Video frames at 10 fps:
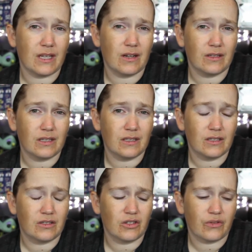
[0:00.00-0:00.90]
Sanderson
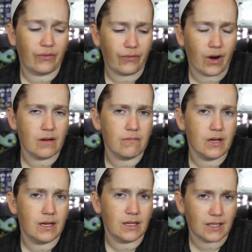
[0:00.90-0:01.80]
sisters
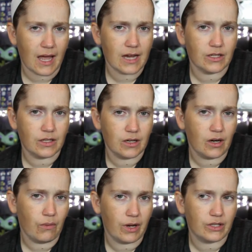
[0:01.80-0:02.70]
from last year,